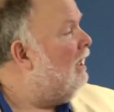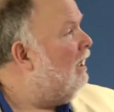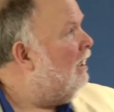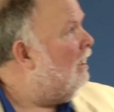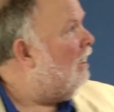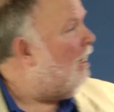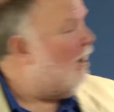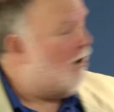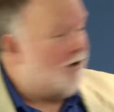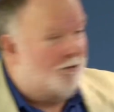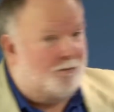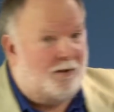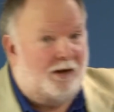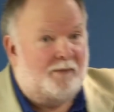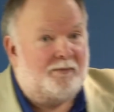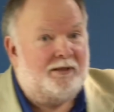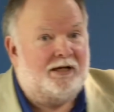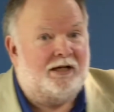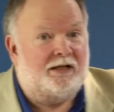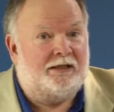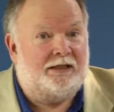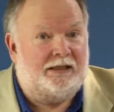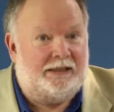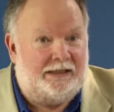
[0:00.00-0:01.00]
or it might be
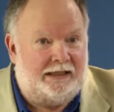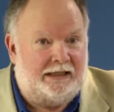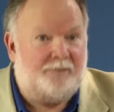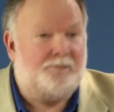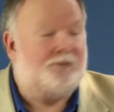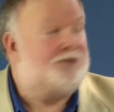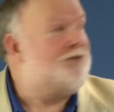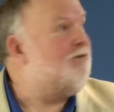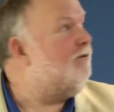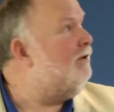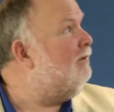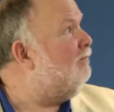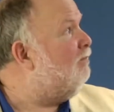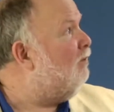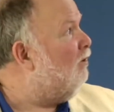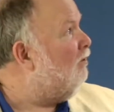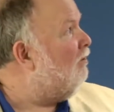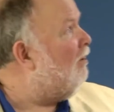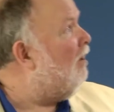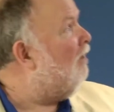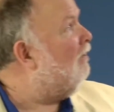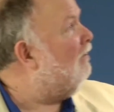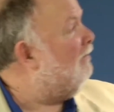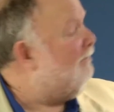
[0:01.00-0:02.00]
a link between
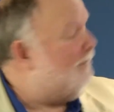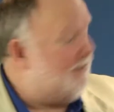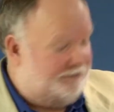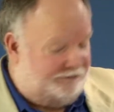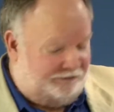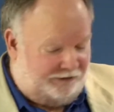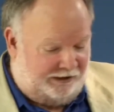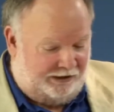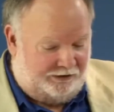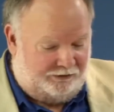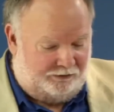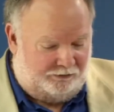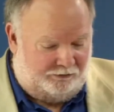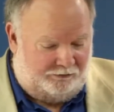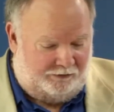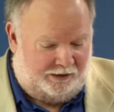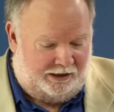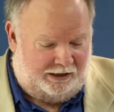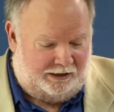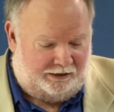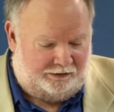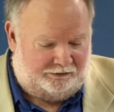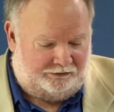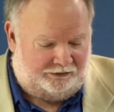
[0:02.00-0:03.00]
pornography and sexual
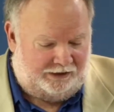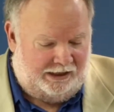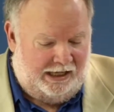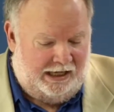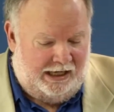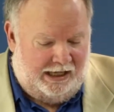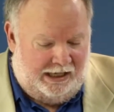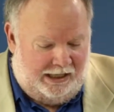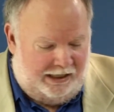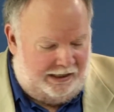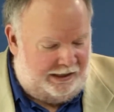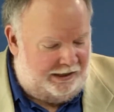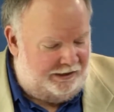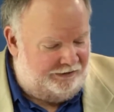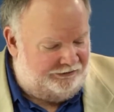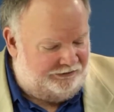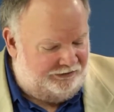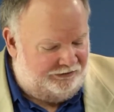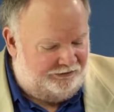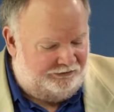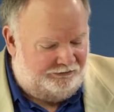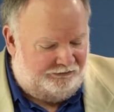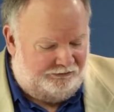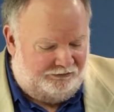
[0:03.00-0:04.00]
violence. This
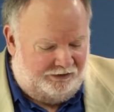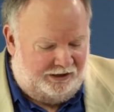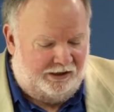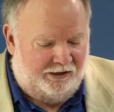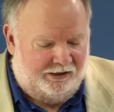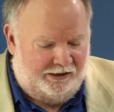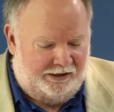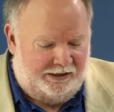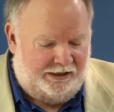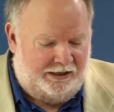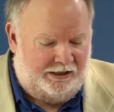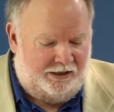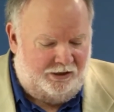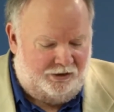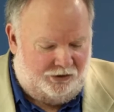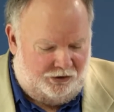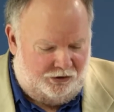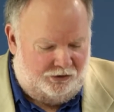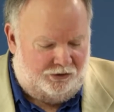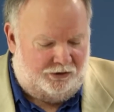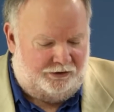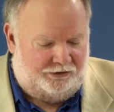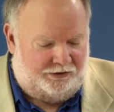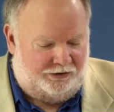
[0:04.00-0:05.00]
is very
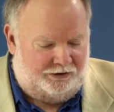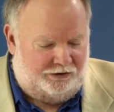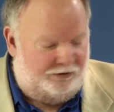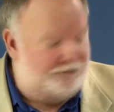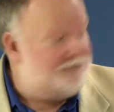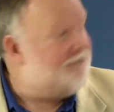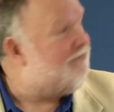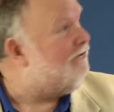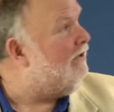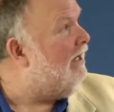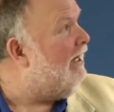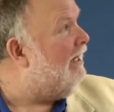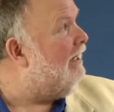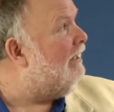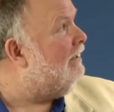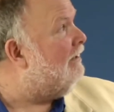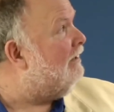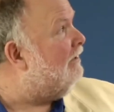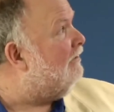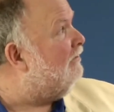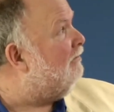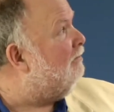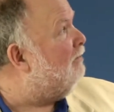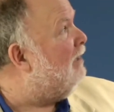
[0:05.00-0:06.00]
good. The New
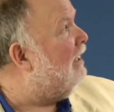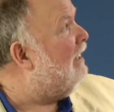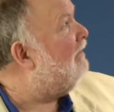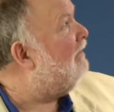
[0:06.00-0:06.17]
Scientist, May